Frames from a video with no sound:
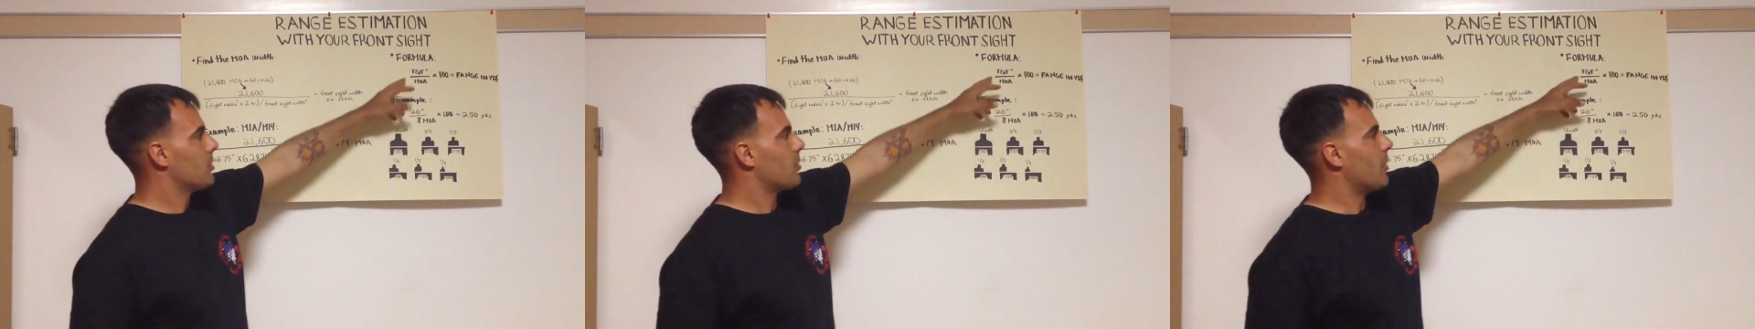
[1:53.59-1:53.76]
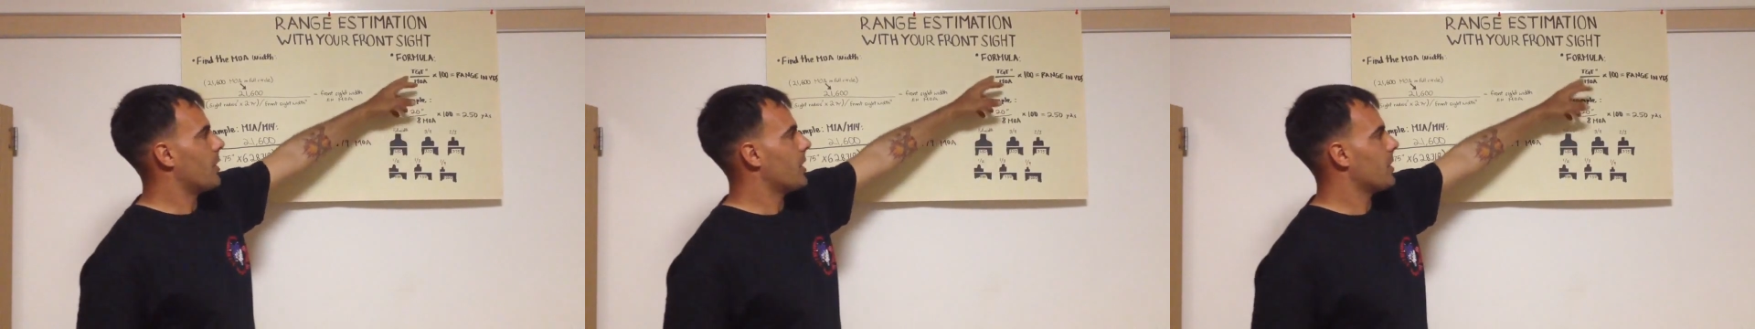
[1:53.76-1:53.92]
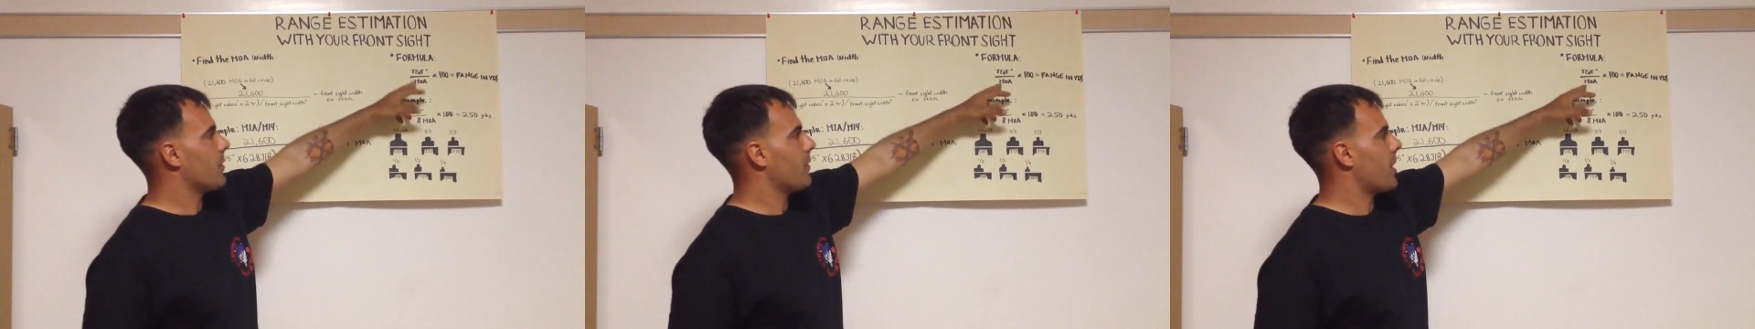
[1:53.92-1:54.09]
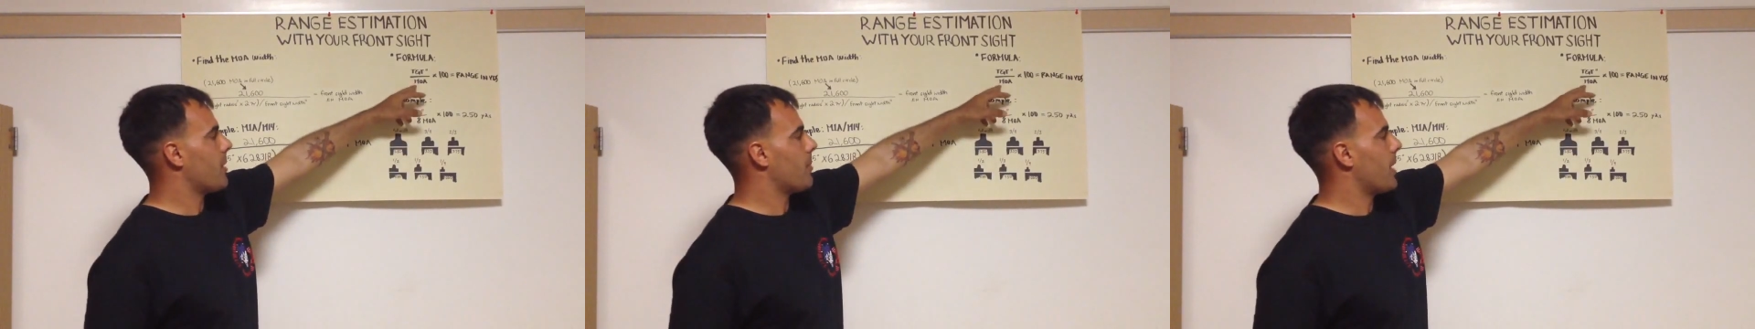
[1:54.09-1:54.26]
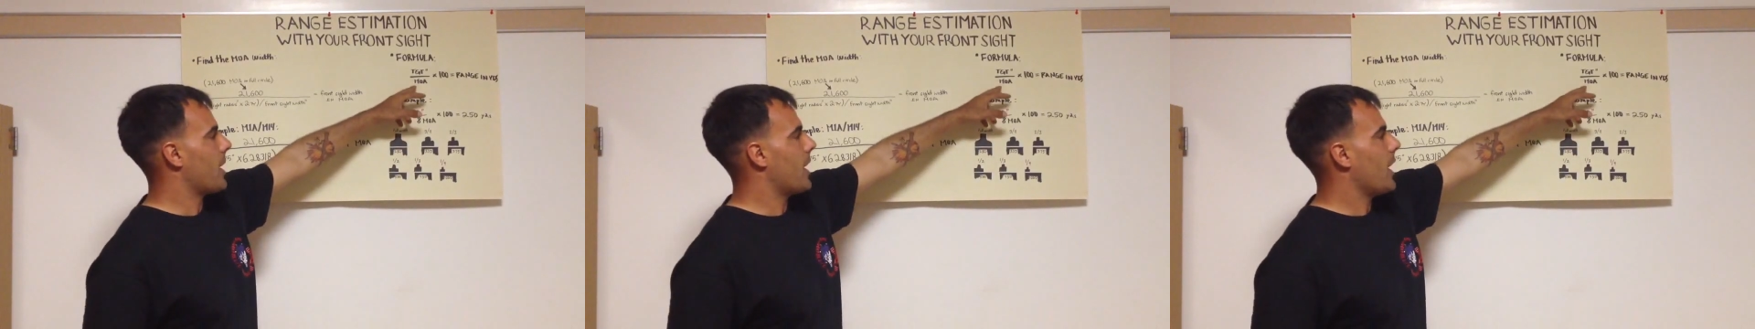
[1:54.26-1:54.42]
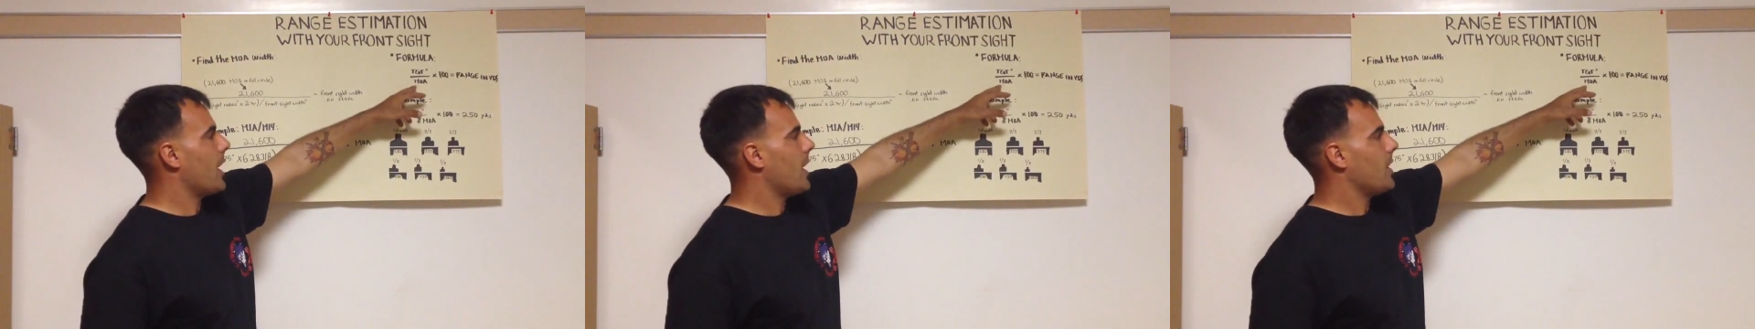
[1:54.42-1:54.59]
20 divided
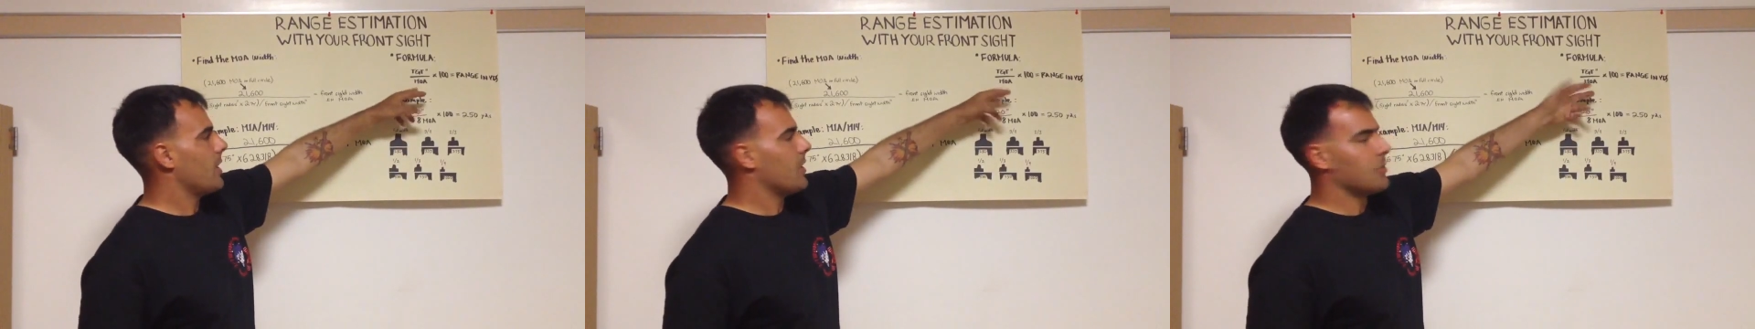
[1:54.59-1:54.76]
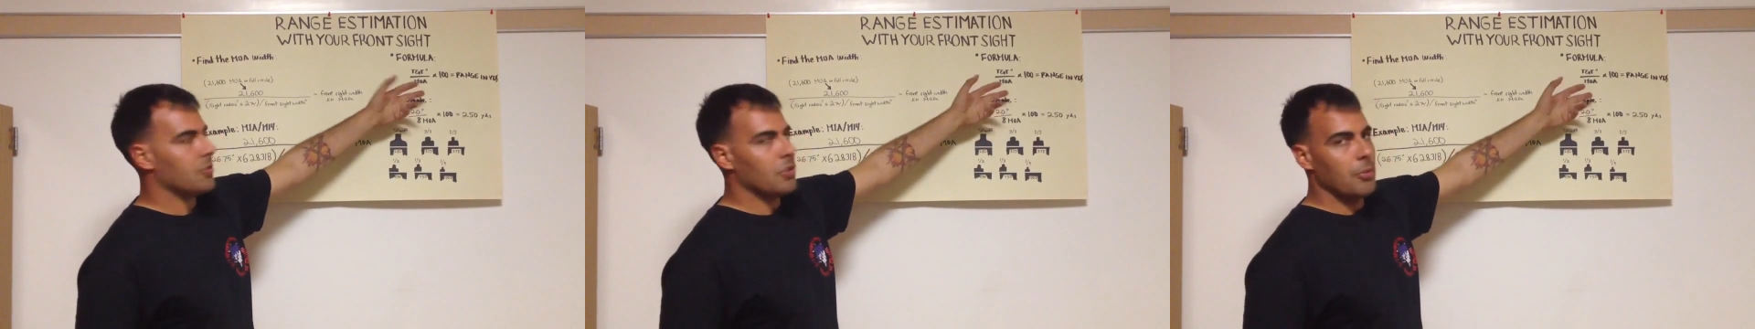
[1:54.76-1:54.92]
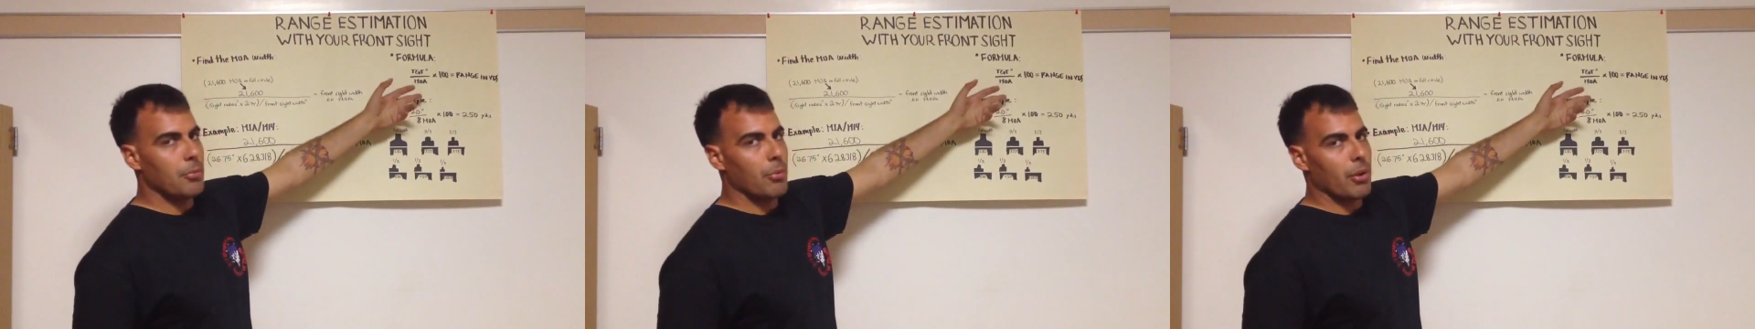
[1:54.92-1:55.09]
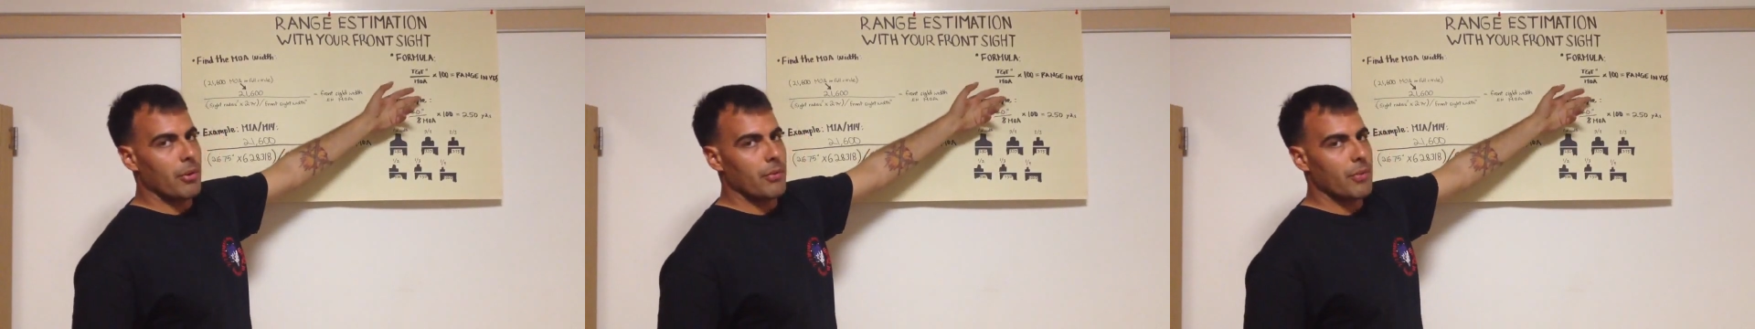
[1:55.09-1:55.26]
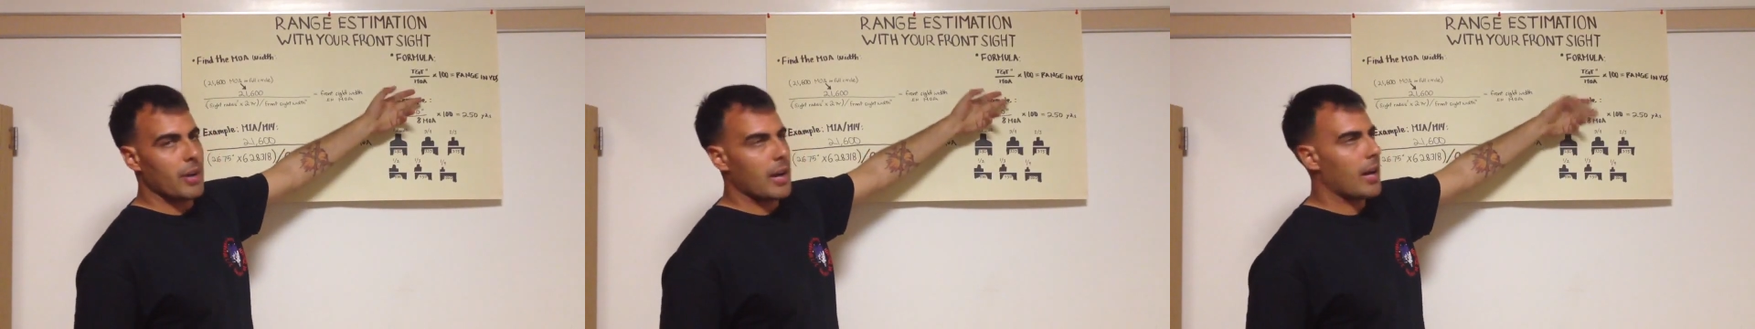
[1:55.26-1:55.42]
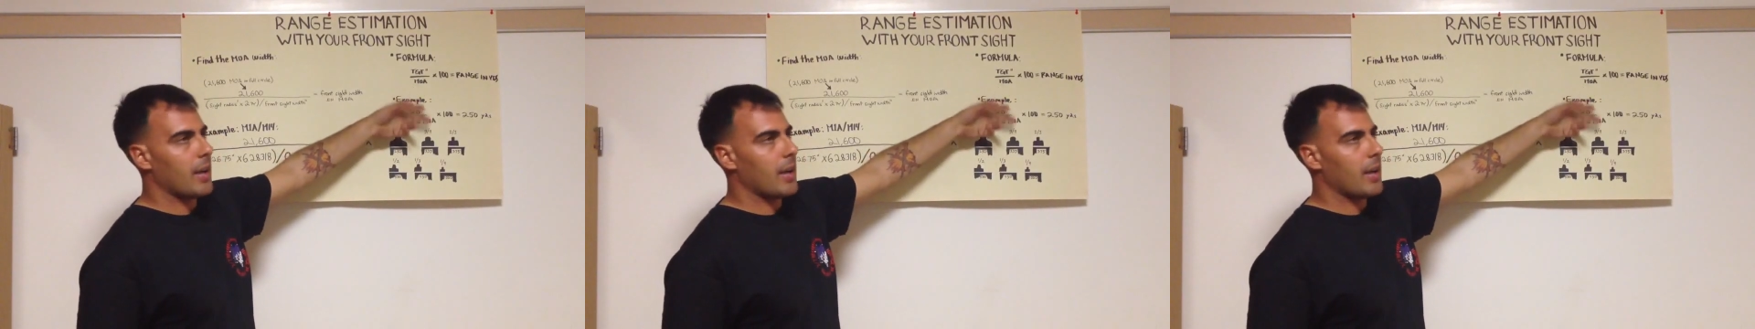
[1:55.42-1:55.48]
by 8 is 2.5